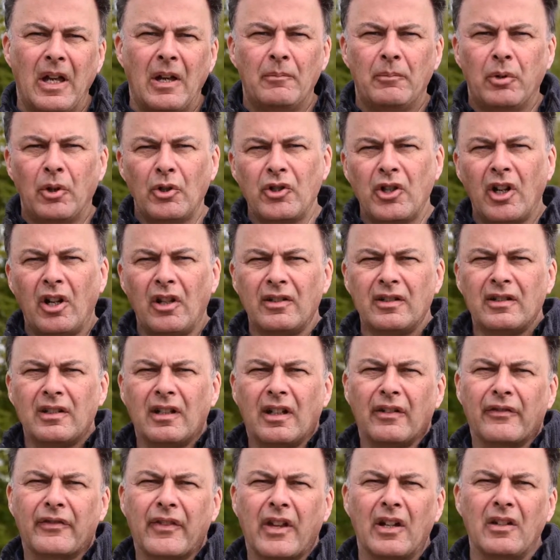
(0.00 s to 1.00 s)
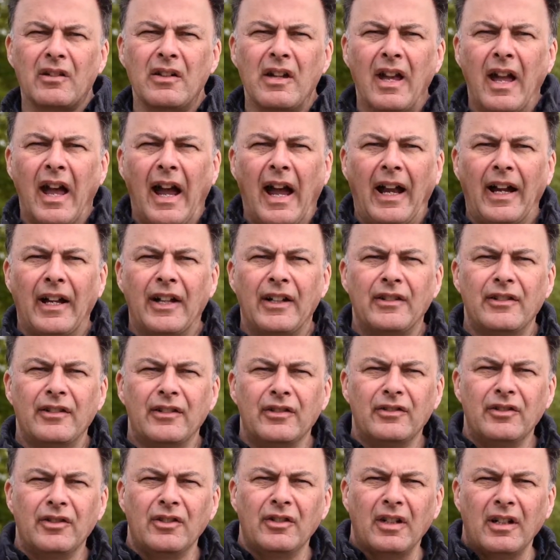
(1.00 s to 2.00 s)
Push hard enough though and
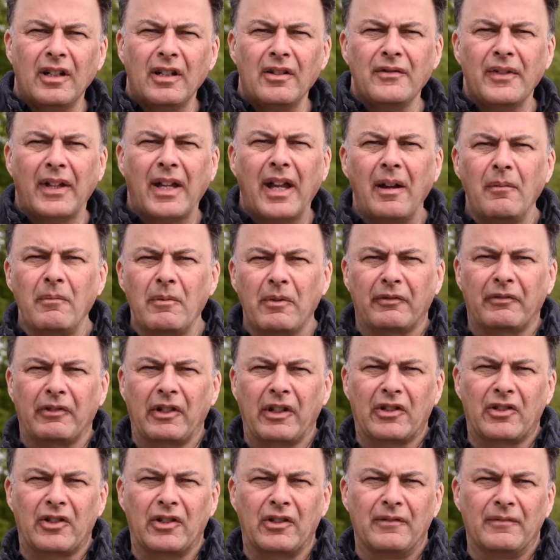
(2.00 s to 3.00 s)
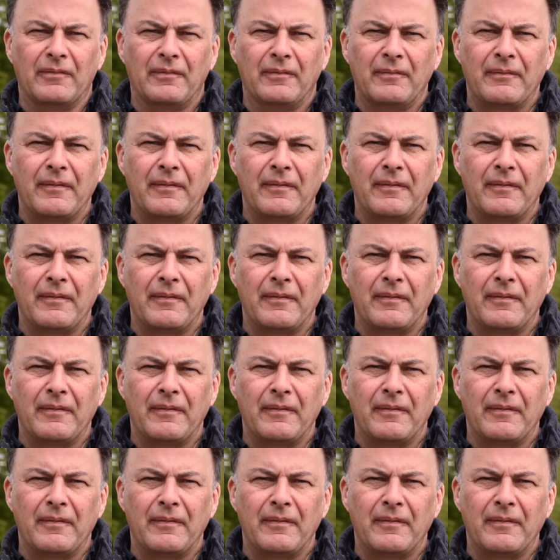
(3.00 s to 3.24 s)
you can overcome the friction.